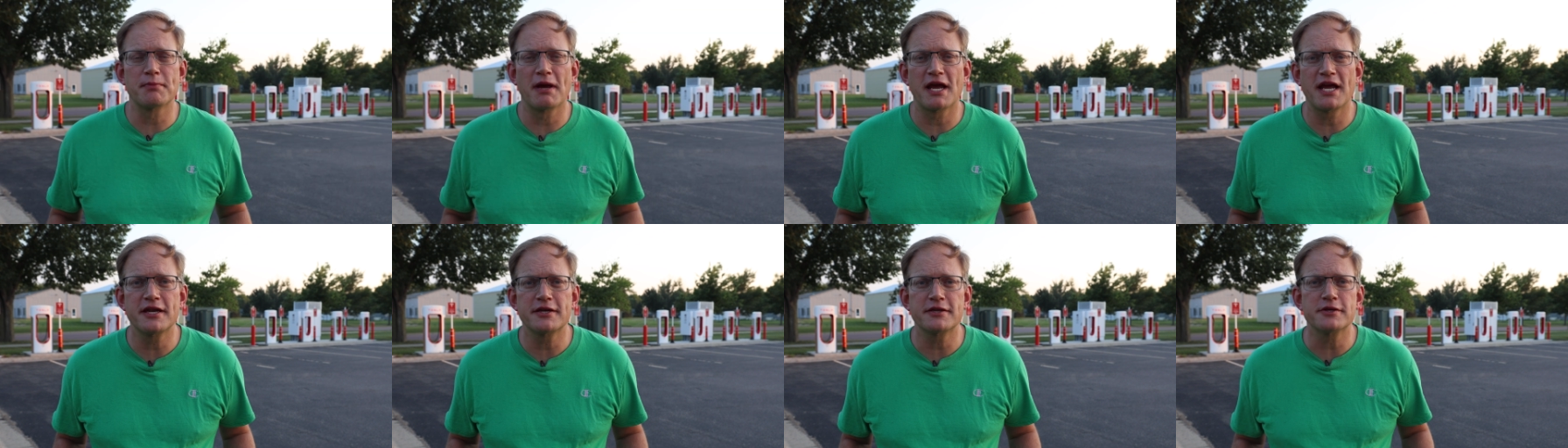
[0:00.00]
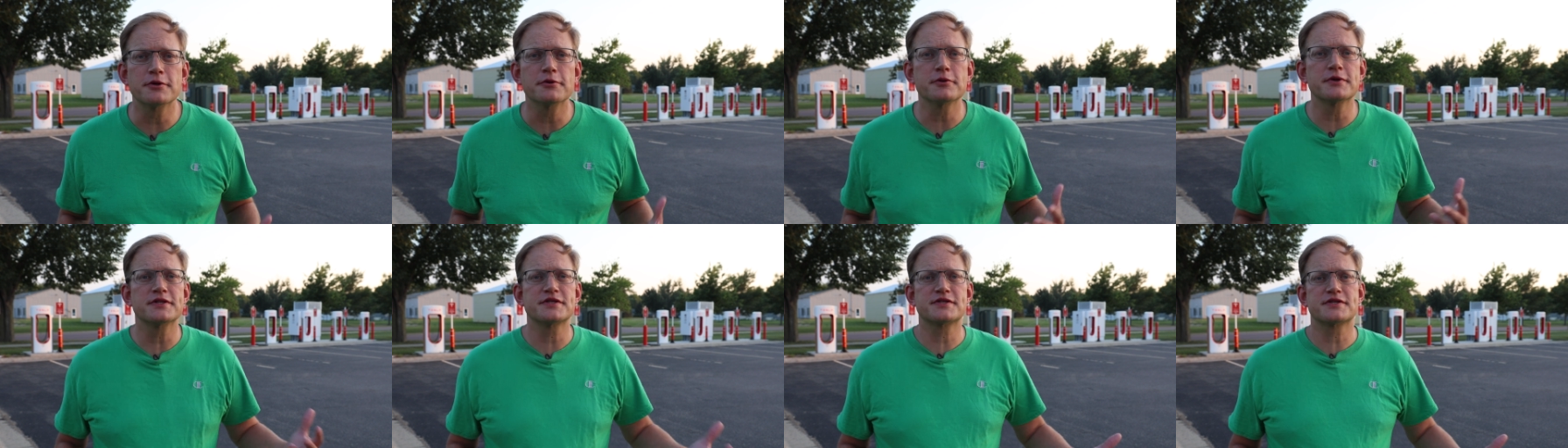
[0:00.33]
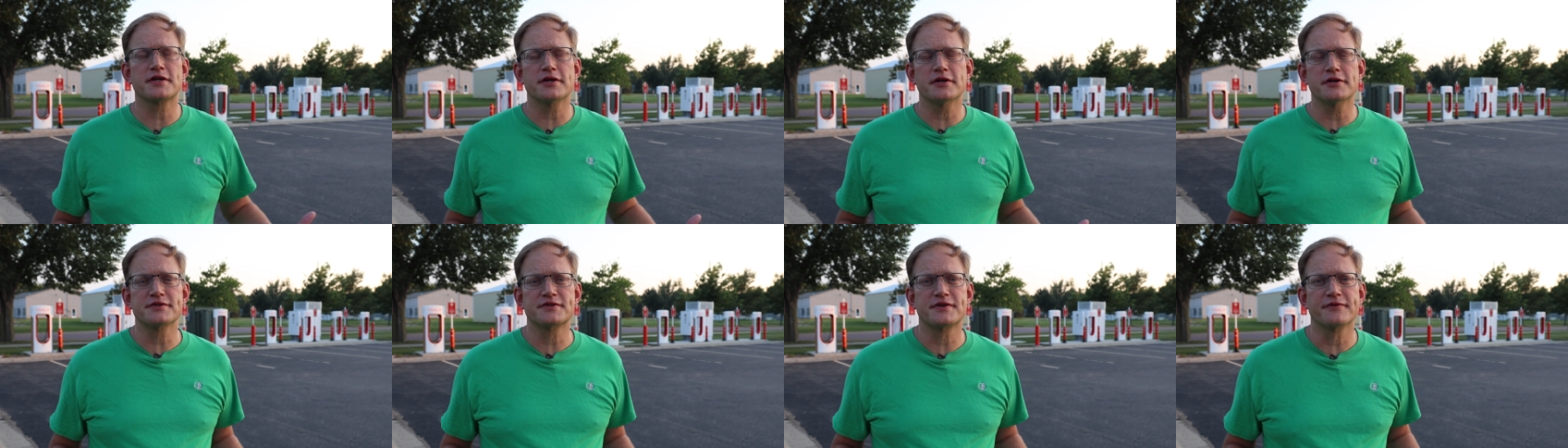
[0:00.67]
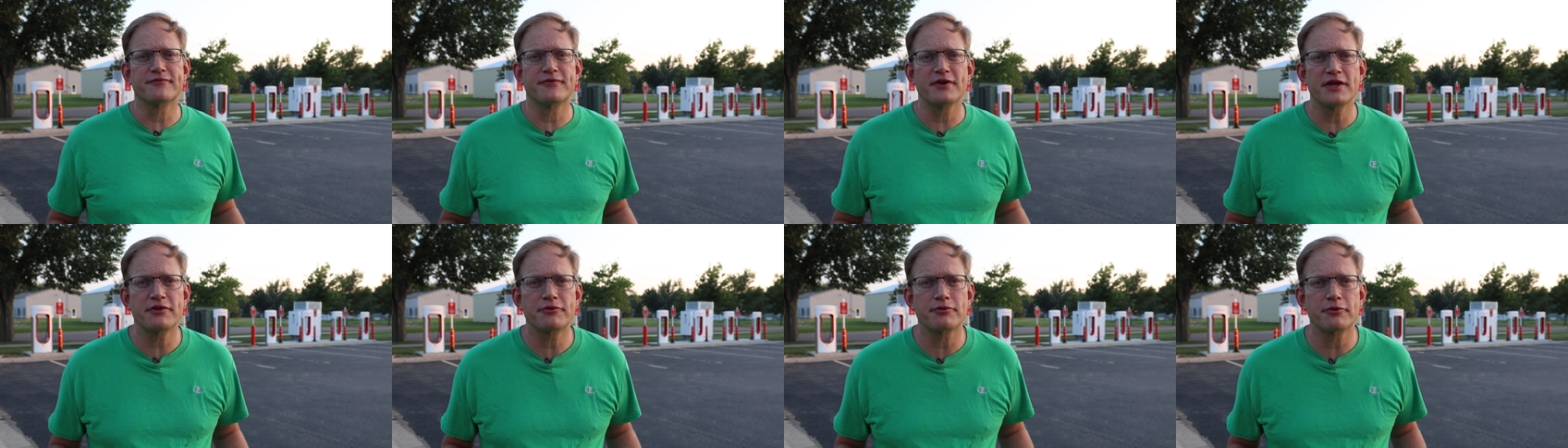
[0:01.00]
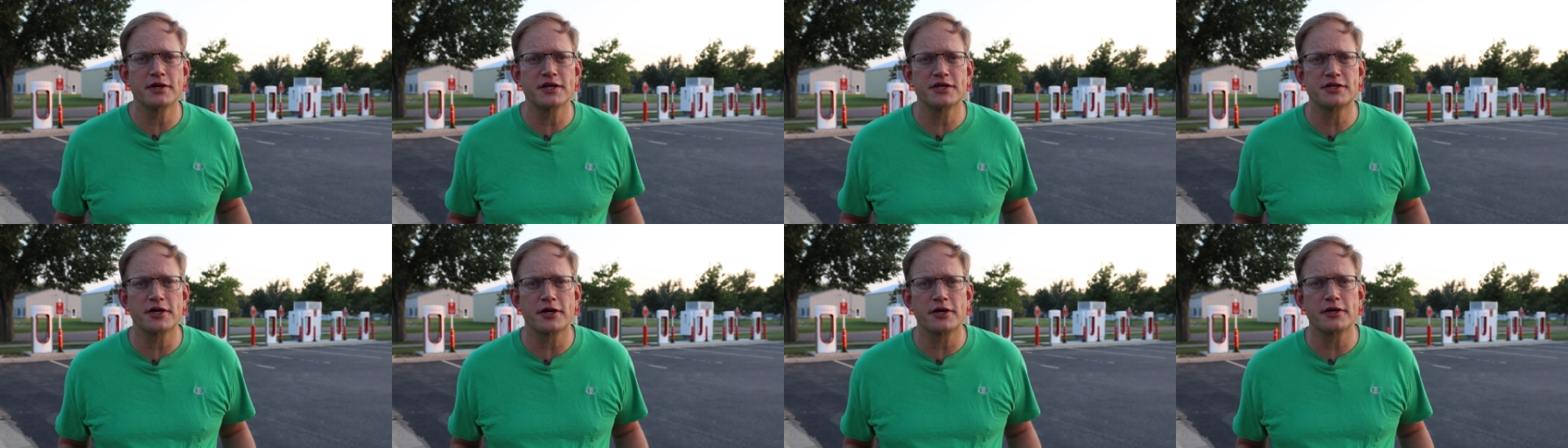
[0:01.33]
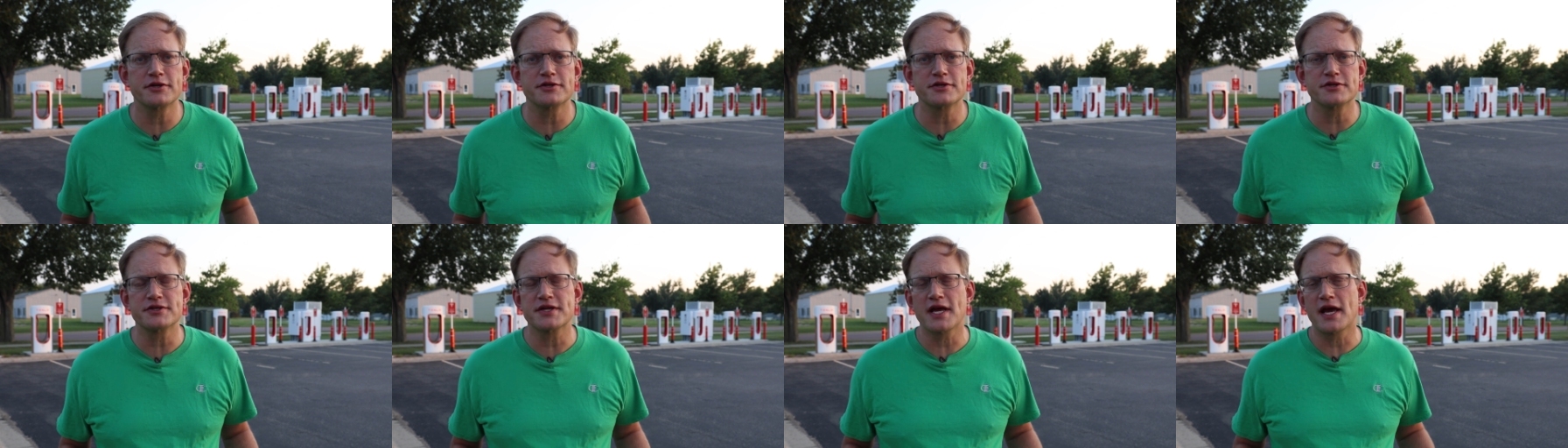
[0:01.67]
made, new installs of V3
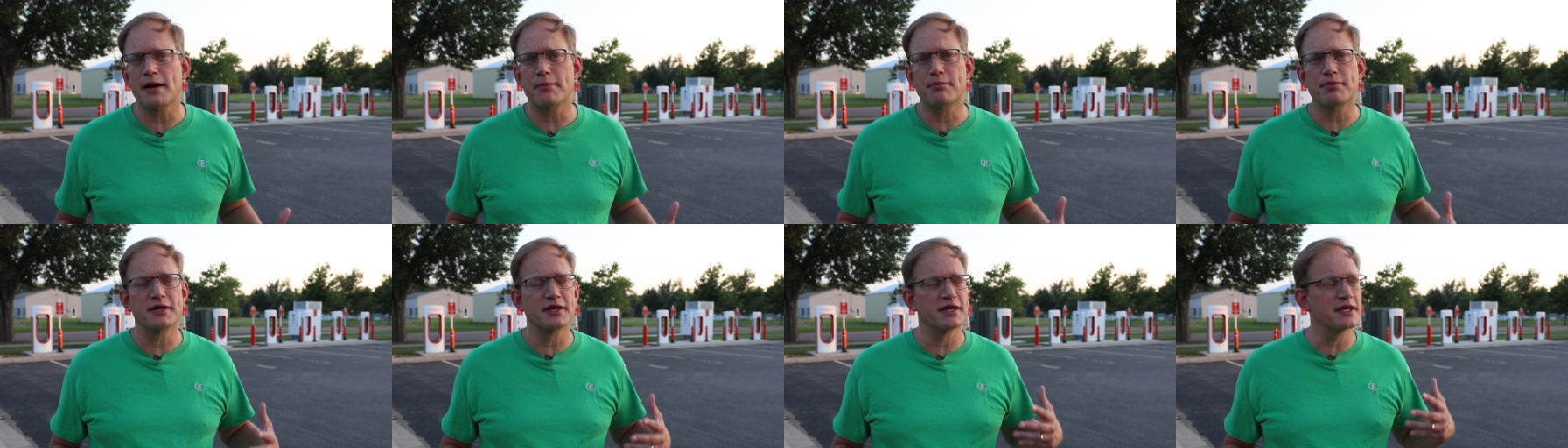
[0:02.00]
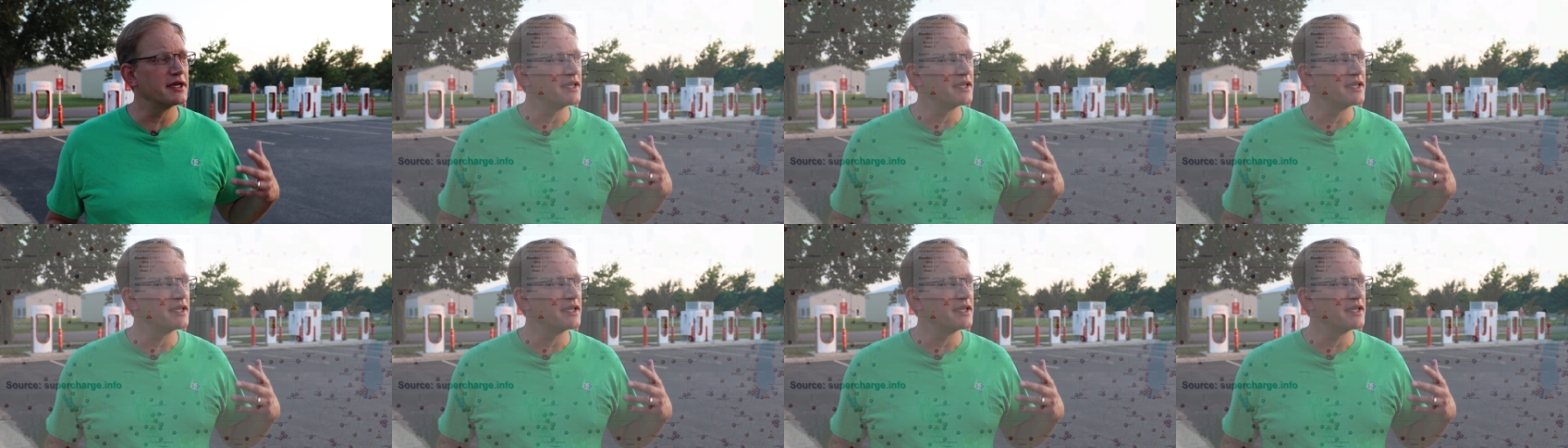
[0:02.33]
chargers happened